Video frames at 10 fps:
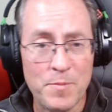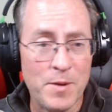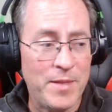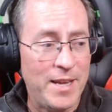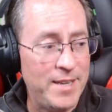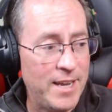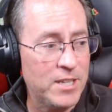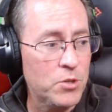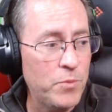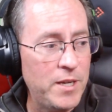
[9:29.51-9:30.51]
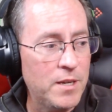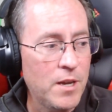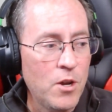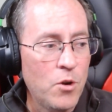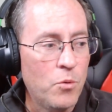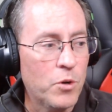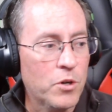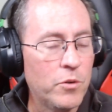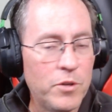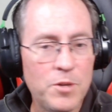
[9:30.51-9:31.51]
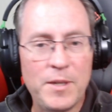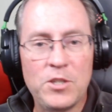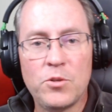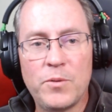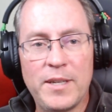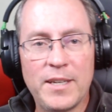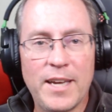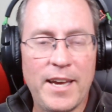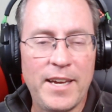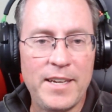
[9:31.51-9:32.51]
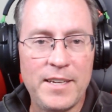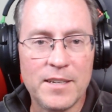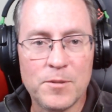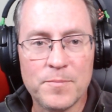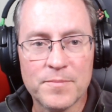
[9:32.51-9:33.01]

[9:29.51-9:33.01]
Remember that next week we're going to be doing a